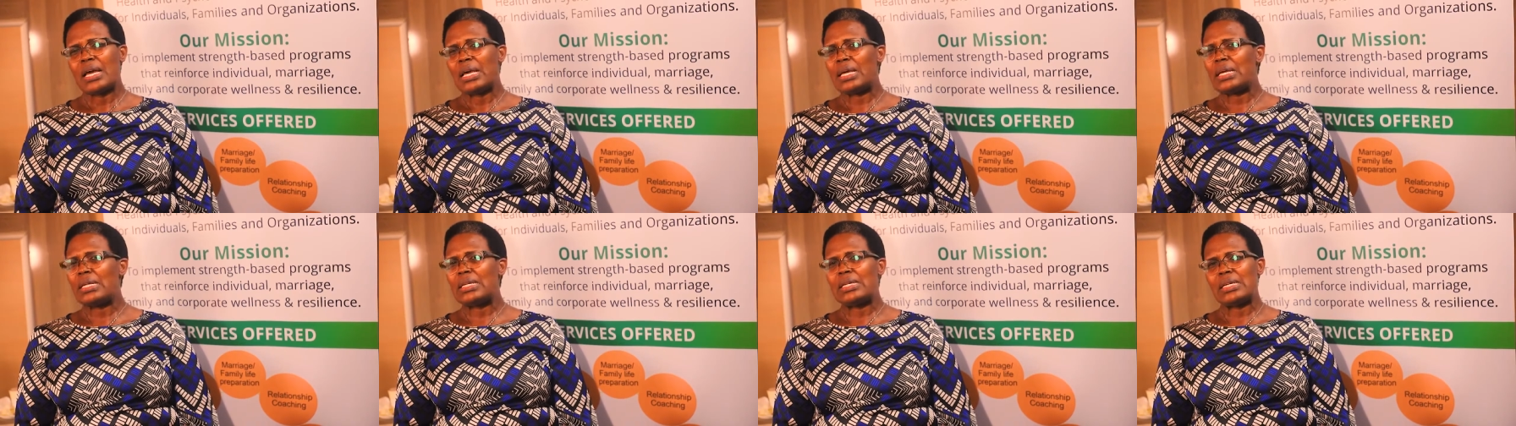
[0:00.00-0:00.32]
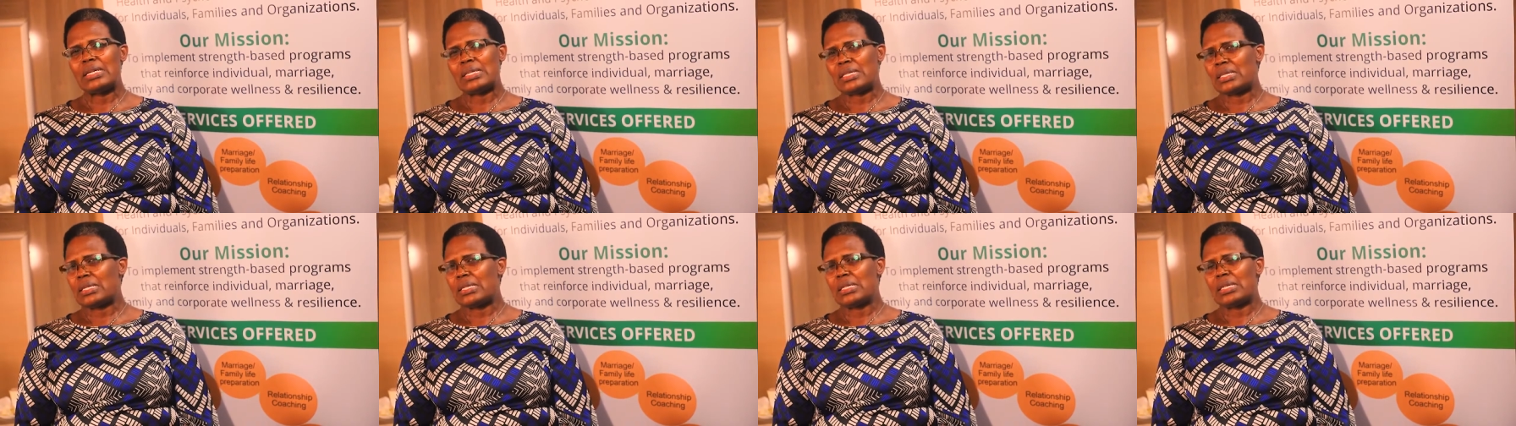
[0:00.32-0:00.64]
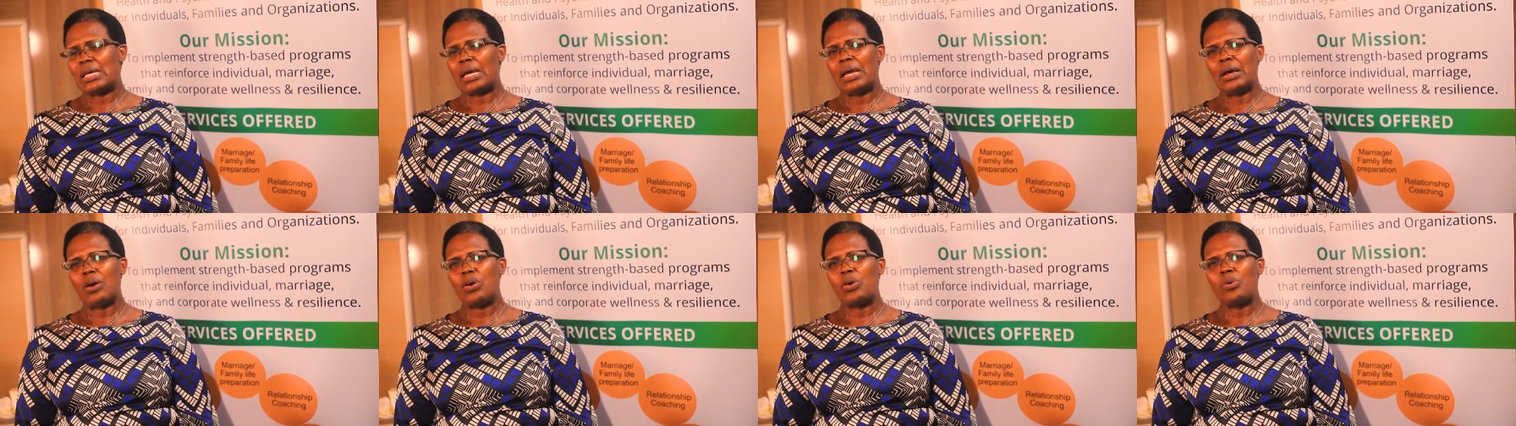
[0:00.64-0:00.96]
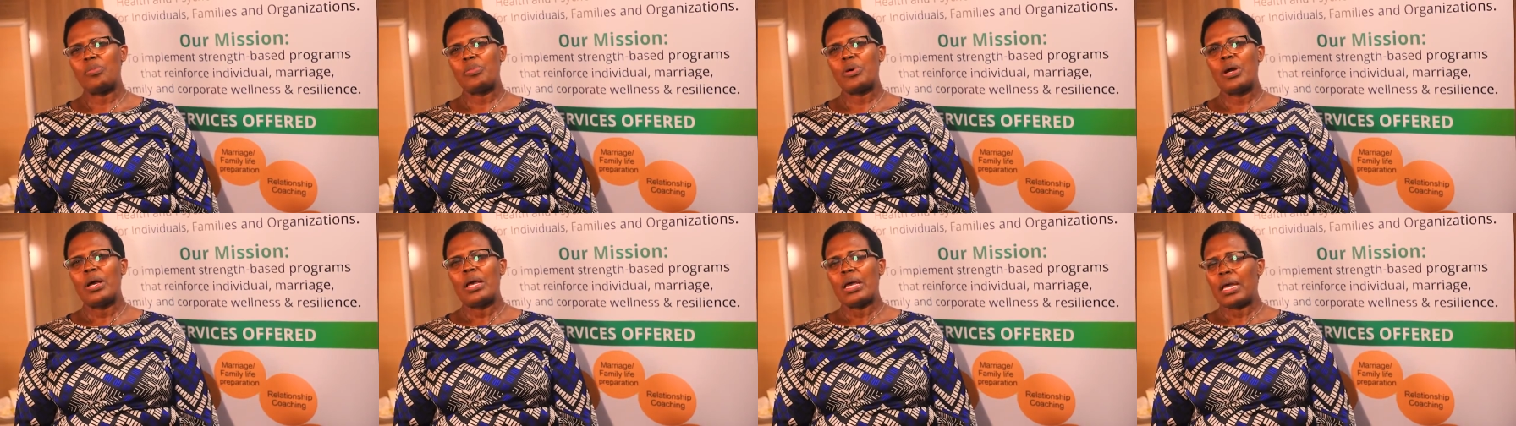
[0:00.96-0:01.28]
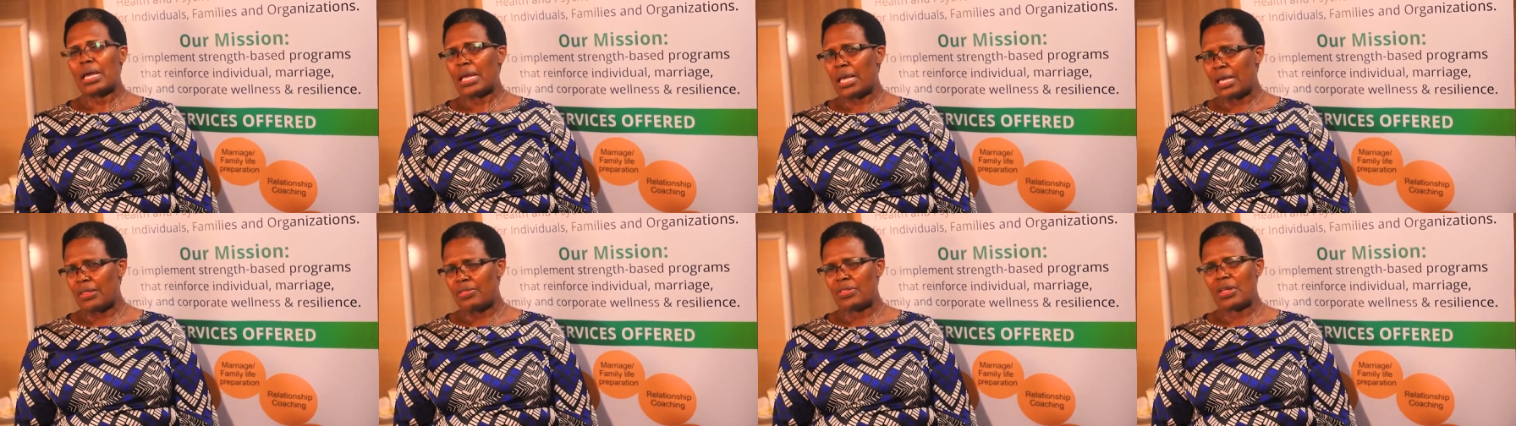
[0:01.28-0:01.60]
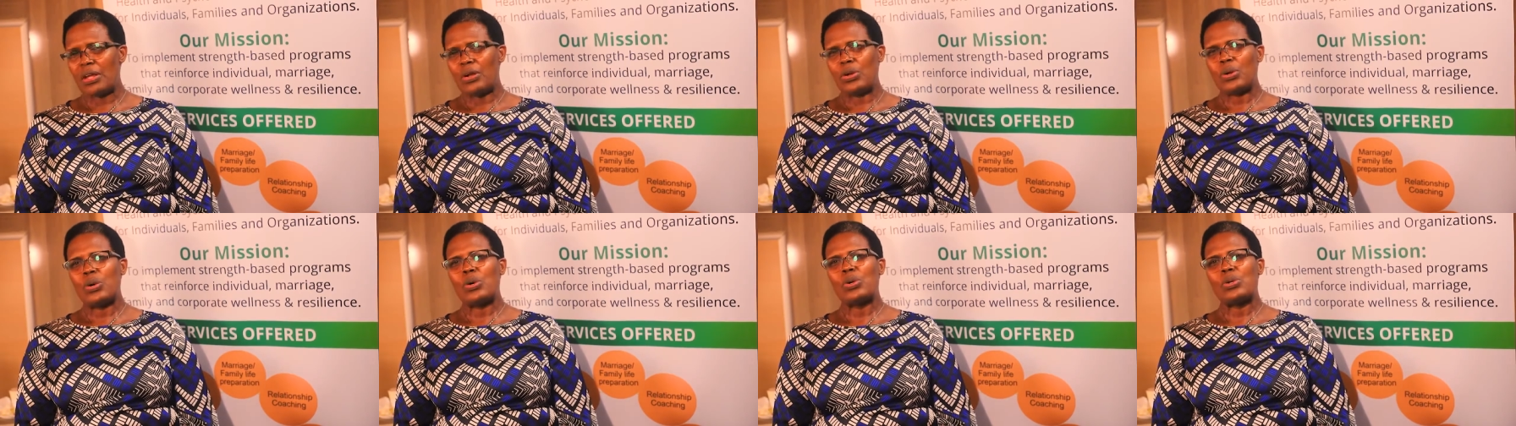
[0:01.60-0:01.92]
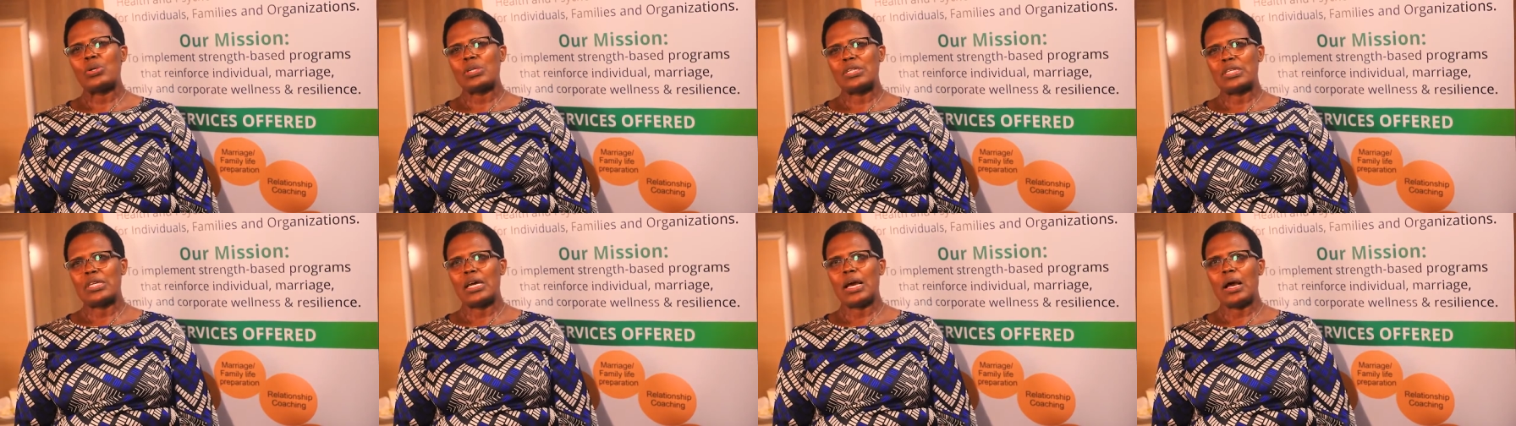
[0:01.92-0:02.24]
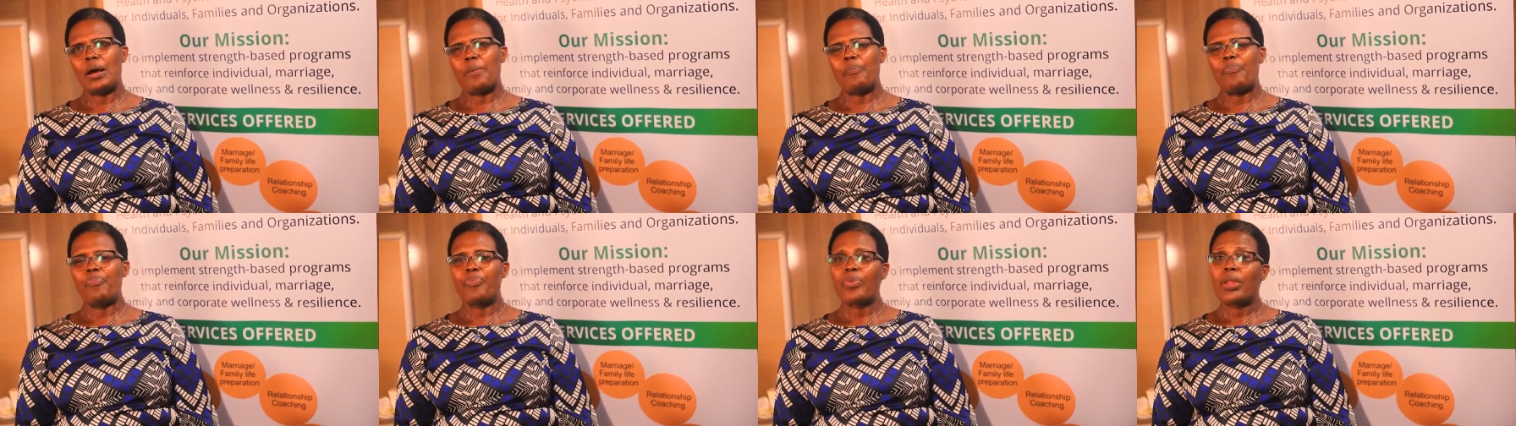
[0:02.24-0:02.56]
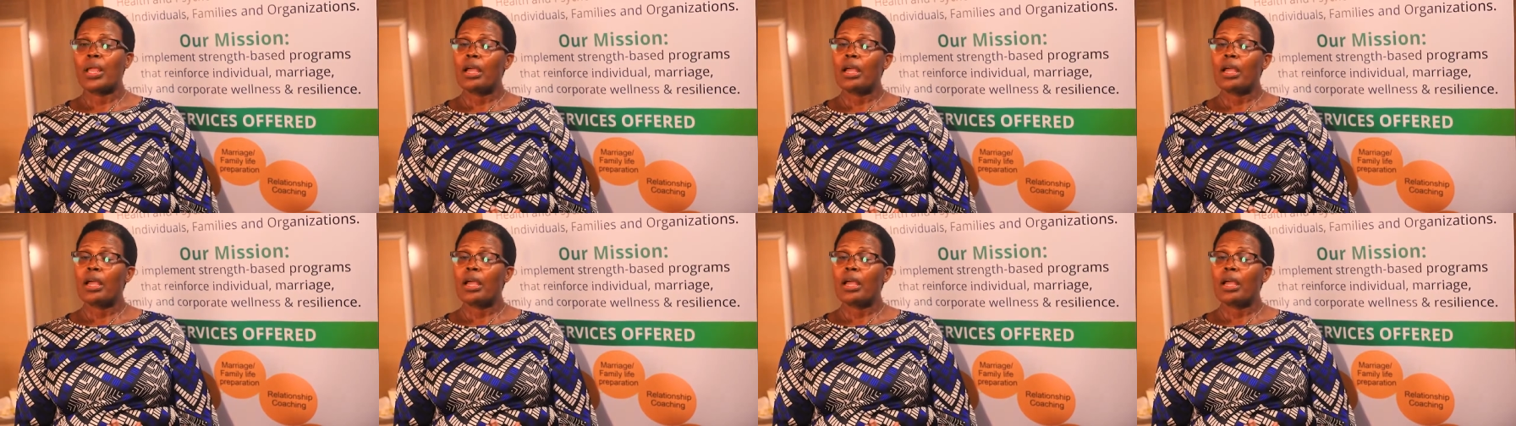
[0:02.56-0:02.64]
it doesn't help in the long term.